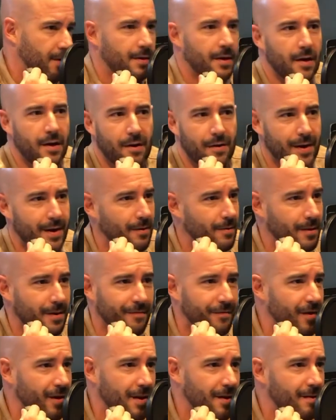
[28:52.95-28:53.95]
No, I don't want to
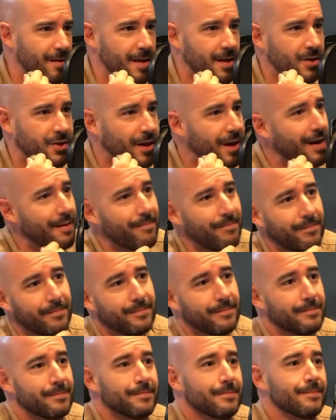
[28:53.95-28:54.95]
fucking do that job.
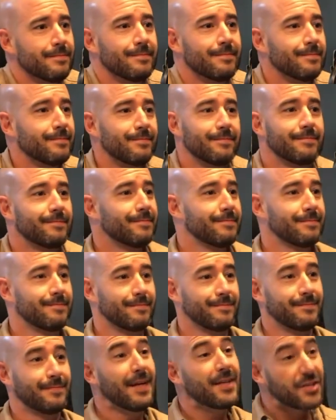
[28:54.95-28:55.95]

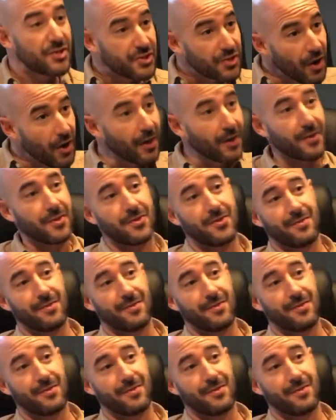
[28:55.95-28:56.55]
That sucks.